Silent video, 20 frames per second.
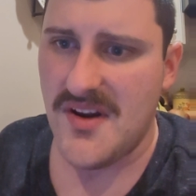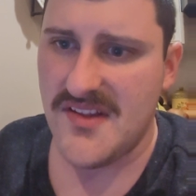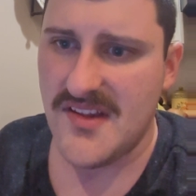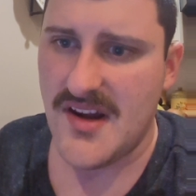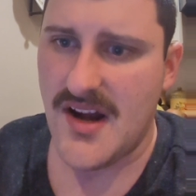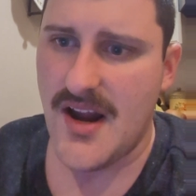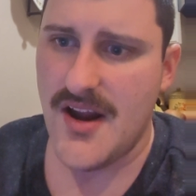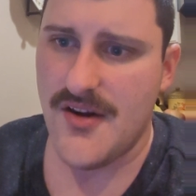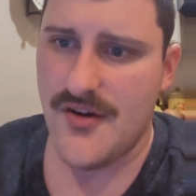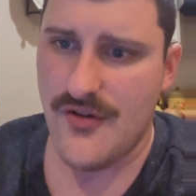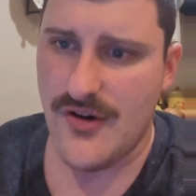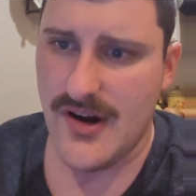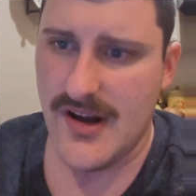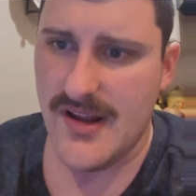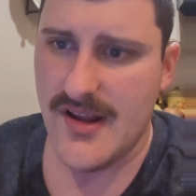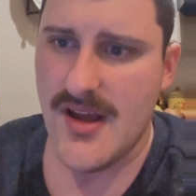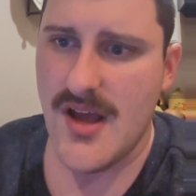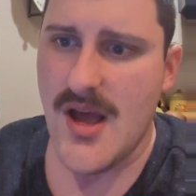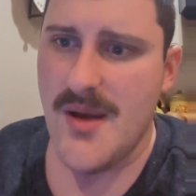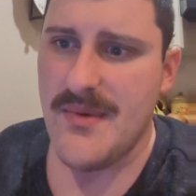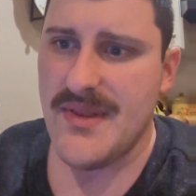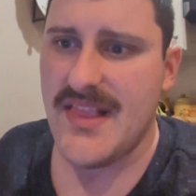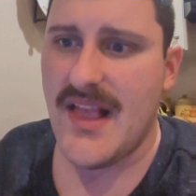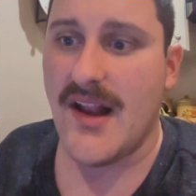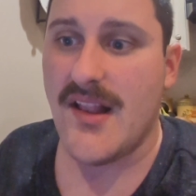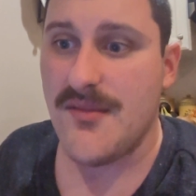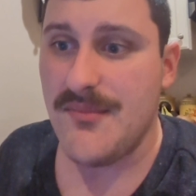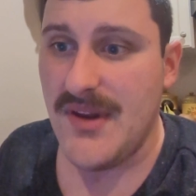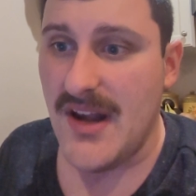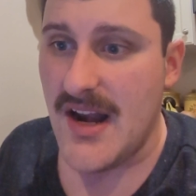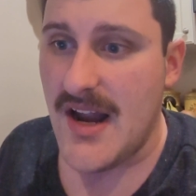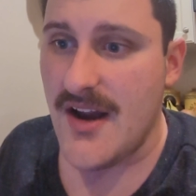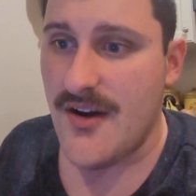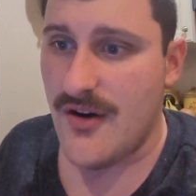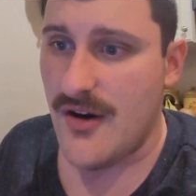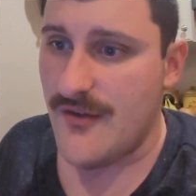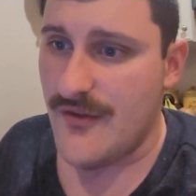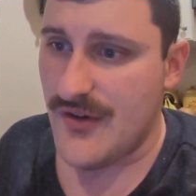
I said, I agree, but that doesn't mean I or